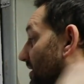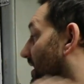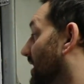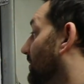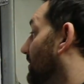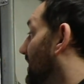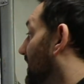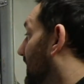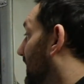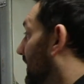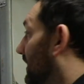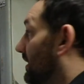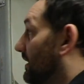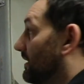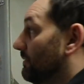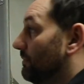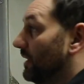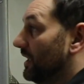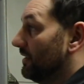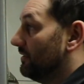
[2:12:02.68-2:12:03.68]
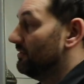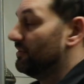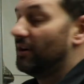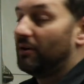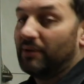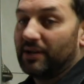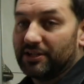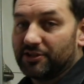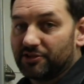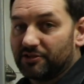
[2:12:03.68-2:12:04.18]
that weekend, but
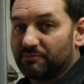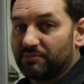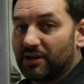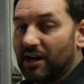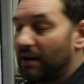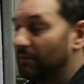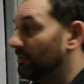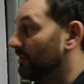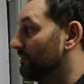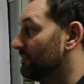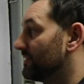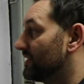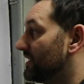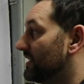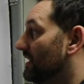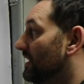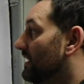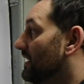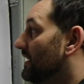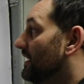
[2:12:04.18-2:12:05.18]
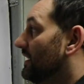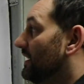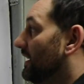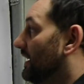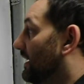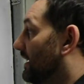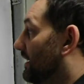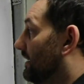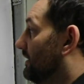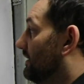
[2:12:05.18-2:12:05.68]
no engine problems.
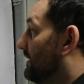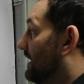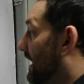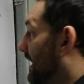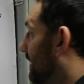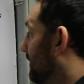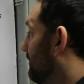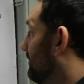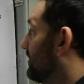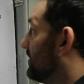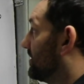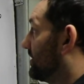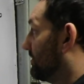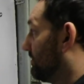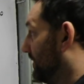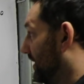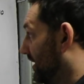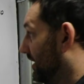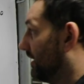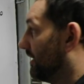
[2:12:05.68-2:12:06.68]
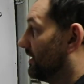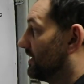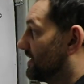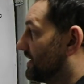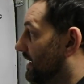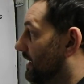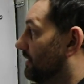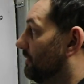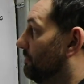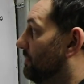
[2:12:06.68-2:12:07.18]
And that was where it
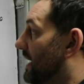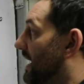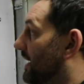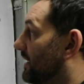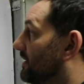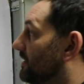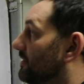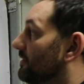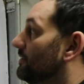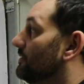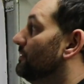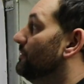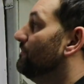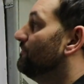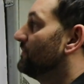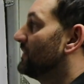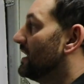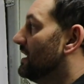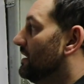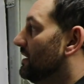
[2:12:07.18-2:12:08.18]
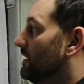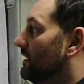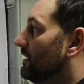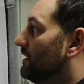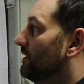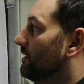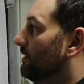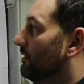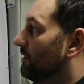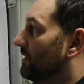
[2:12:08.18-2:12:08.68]
cycled back to,
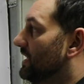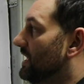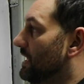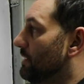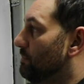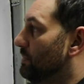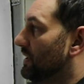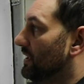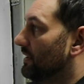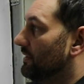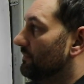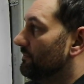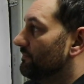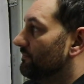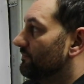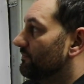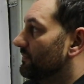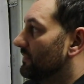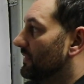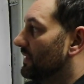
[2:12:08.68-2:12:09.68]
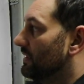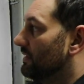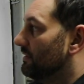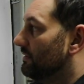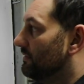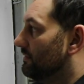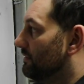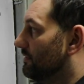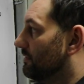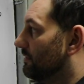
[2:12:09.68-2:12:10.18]
keeping
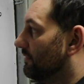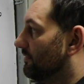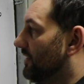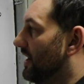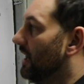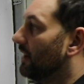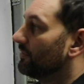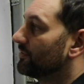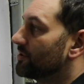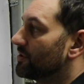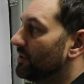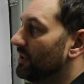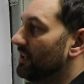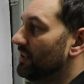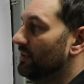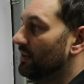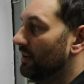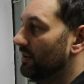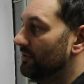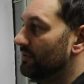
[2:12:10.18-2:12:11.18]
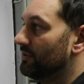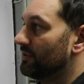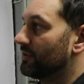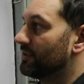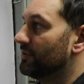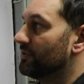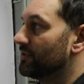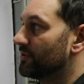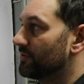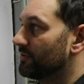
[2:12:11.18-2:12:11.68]
your valve train under
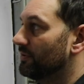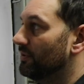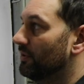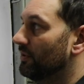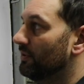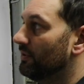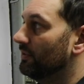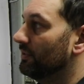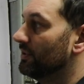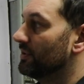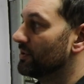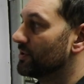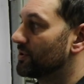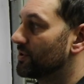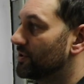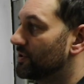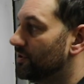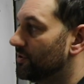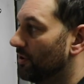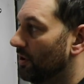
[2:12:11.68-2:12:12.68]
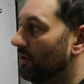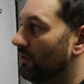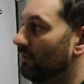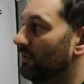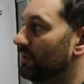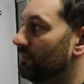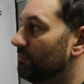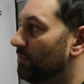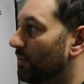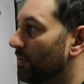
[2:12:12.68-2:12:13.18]
control is so
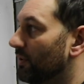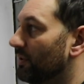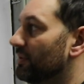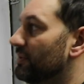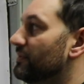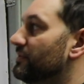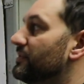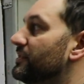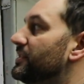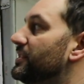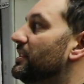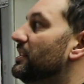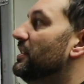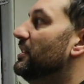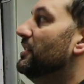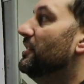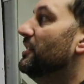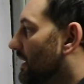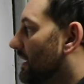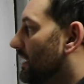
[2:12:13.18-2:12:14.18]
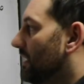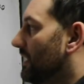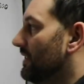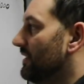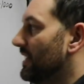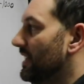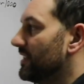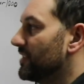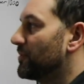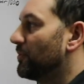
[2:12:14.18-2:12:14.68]
important. And
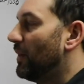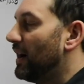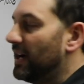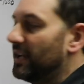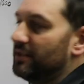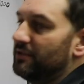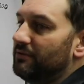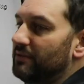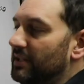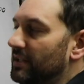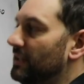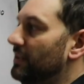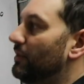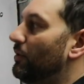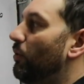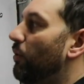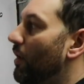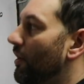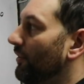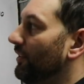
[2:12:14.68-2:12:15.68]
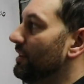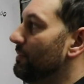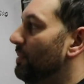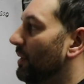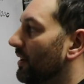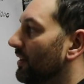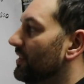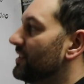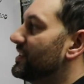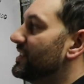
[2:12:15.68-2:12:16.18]
that is why you need quality
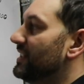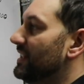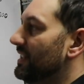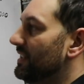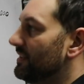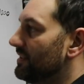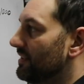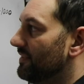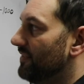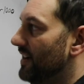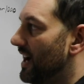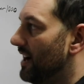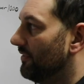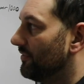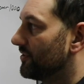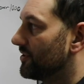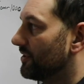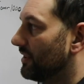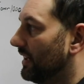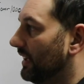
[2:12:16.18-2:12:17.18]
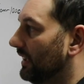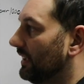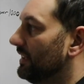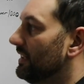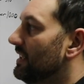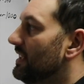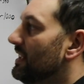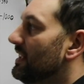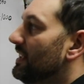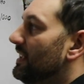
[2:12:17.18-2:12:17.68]
parts in the valve
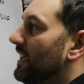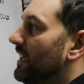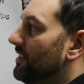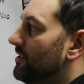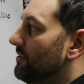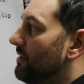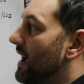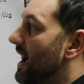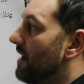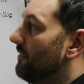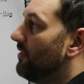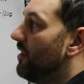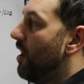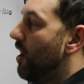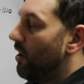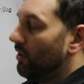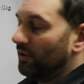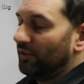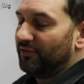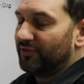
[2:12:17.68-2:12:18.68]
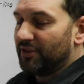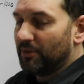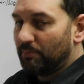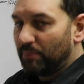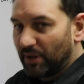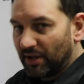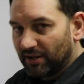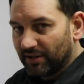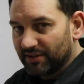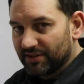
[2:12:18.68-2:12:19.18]
train, and to have all of the
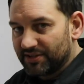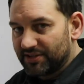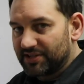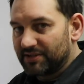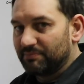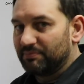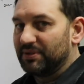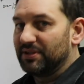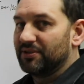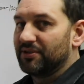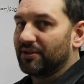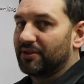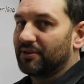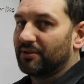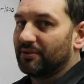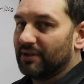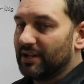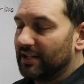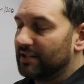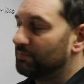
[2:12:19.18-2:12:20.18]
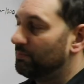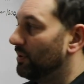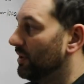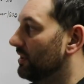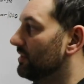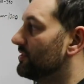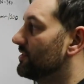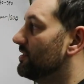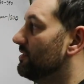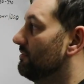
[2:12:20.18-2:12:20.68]
parts be the correct
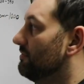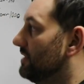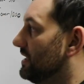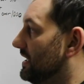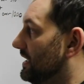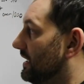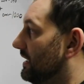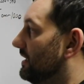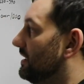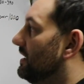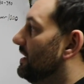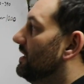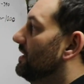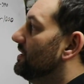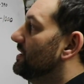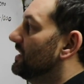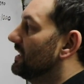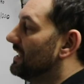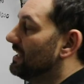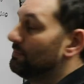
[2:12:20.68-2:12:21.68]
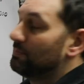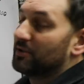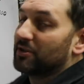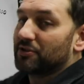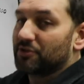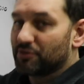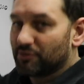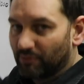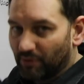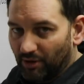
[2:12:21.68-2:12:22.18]
parts you need to keep
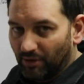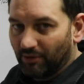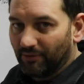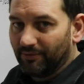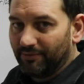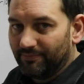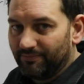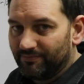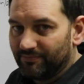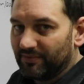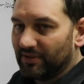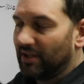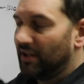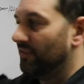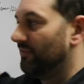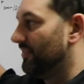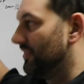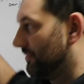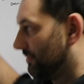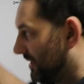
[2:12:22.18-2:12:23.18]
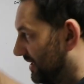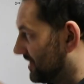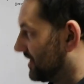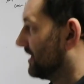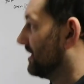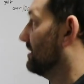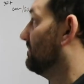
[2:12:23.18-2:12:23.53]
control of the rest of